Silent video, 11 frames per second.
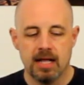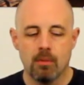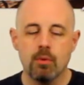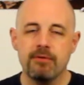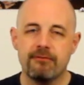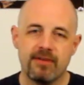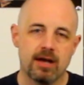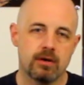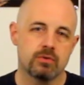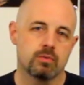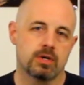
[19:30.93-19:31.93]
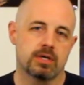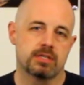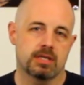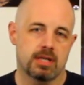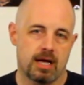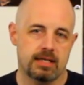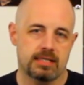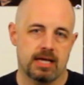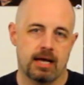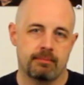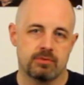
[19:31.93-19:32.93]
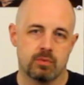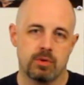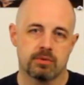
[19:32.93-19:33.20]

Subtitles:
And what we found was a lot of times we